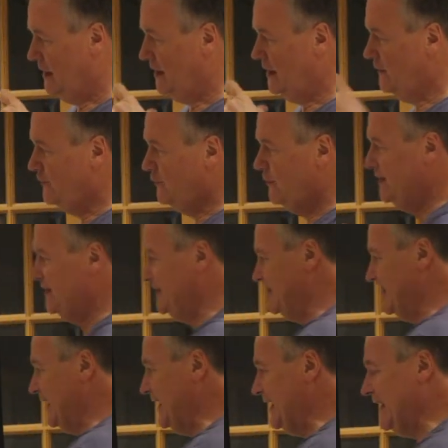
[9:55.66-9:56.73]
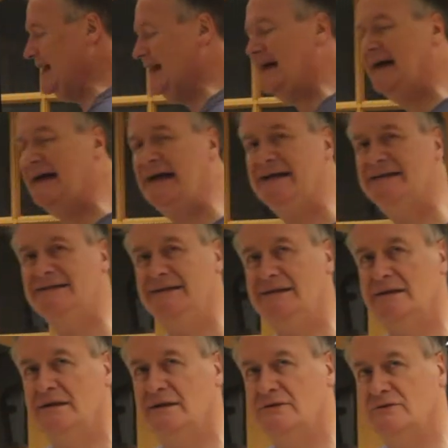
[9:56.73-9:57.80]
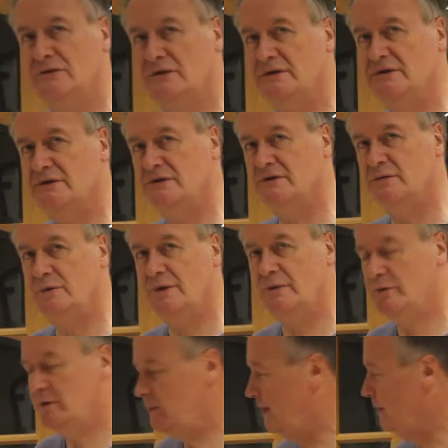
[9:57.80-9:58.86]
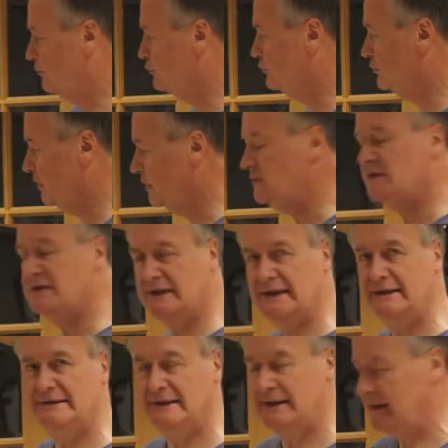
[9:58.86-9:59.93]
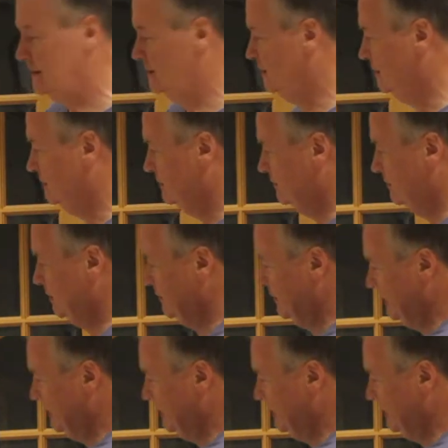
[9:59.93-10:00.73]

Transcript: if we did acid hydrolysis, we would be protonating, so we would